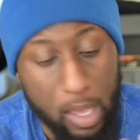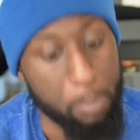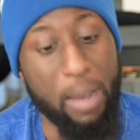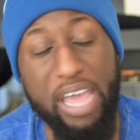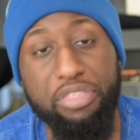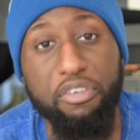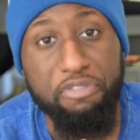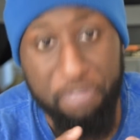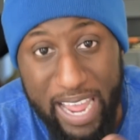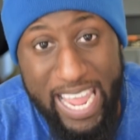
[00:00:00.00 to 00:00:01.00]
by the
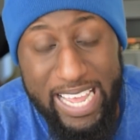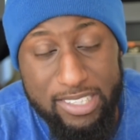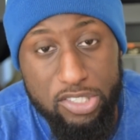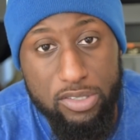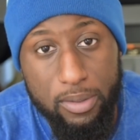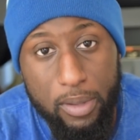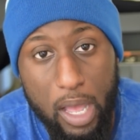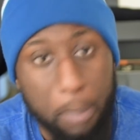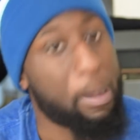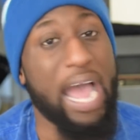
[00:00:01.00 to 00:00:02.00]
fans,
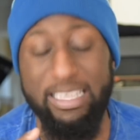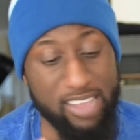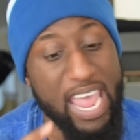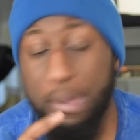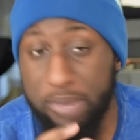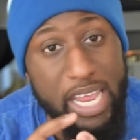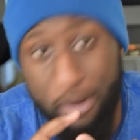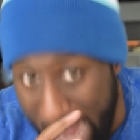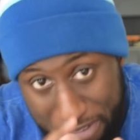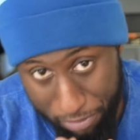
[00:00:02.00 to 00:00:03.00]
by damn near
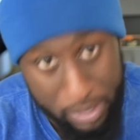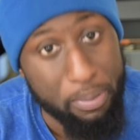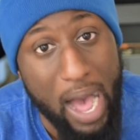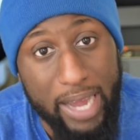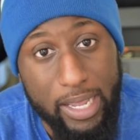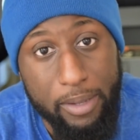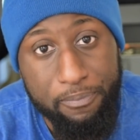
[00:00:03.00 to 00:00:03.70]
everybody.